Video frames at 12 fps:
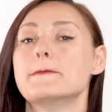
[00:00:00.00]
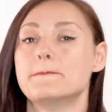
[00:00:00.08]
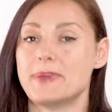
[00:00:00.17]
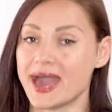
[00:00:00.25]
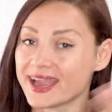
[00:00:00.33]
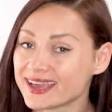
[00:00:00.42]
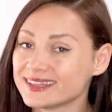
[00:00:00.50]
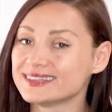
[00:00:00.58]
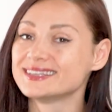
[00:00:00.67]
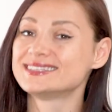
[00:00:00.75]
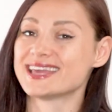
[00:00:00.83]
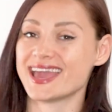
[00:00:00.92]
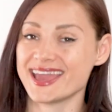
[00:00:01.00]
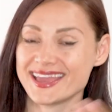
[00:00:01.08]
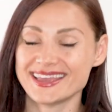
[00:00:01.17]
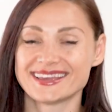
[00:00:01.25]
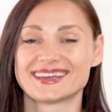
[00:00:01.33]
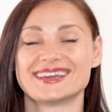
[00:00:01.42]
Back in the
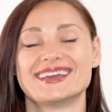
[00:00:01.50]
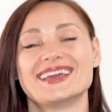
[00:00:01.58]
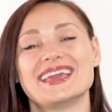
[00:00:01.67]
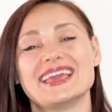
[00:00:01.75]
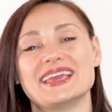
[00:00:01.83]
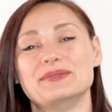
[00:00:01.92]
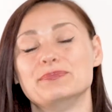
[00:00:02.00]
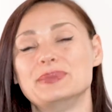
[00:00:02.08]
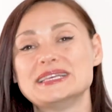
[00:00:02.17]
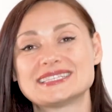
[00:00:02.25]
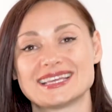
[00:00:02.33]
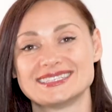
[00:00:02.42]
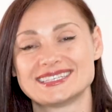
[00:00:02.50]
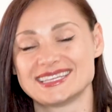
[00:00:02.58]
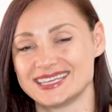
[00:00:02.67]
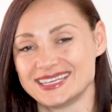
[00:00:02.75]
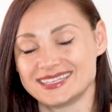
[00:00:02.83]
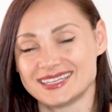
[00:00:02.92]
day, in
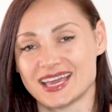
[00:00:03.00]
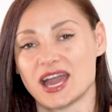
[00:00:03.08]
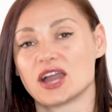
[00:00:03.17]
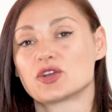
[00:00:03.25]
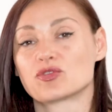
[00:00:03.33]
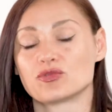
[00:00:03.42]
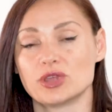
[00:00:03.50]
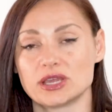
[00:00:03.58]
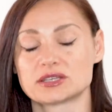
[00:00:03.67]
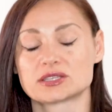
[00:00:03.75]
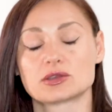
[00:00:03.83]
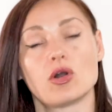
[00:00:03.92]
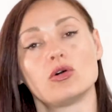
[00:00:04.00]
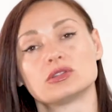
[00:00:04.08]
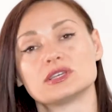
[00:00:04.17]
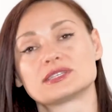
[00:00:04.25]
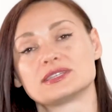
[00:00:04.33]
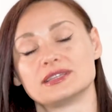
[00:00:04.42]
Byzantine, Greeks called
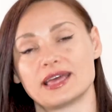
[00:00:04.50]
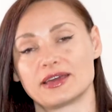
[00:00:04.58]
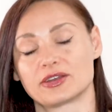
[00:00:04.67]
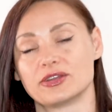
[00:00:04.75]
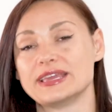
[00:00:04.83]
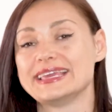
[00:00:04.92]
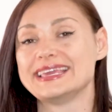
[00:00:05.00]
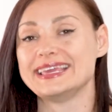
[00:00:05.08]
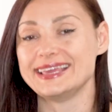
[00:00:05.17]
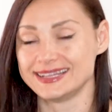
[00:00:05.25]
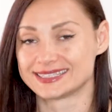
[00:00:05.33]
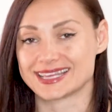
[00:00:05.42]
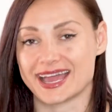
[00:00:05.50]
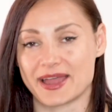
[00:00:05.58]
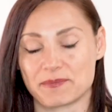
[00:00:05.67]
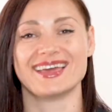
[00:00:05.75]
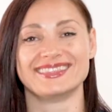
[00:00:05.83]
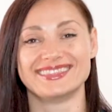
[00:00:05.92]
this letter
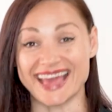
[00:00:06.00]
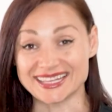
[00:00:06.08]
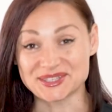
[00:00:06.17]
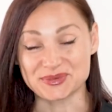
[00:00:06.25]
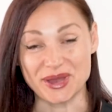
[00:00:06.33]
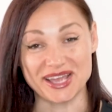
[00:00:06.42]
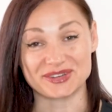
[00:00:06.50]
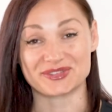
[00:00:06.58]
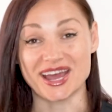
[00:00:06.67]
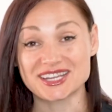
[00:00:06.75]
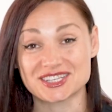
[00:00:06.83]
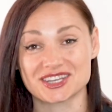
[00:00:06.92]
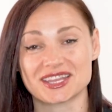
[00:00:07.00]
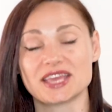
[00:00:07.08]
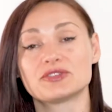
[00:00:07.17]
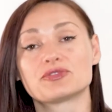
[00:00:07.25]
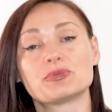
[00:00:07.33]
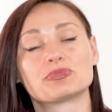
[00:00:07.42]
eta. And that's why in Russian
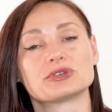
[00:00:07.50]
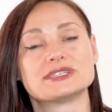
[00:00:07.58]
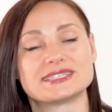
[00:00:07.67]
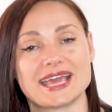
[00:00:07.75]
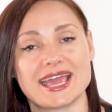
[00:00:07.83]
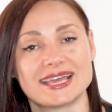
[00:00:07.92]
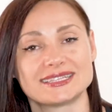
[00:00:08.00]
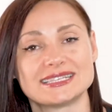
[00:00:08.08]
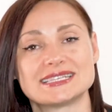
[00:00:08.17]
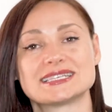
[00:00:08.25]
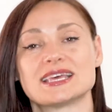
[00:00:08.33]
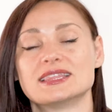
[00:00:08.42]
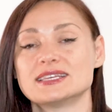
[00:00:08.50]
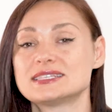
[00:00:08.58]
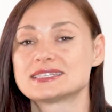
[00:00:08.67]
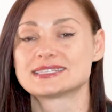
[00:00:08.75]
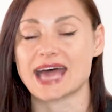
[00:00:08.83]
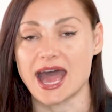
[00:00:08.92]
it represents the
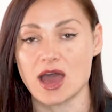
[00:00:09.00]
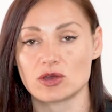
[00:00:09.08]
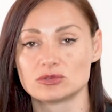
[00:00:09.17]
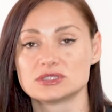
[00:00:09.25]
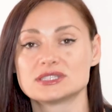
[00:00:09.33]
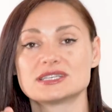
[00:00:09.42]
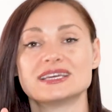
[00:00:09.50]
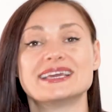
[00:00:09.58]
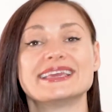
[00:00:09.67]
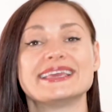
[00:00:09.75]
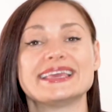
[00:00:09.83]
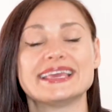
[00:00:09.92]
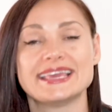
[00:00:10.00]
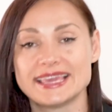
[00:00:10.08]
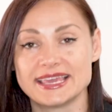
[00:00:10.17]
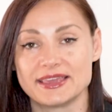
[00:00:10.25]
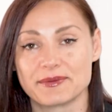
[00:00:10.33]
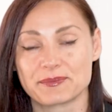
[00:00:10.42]
sound E.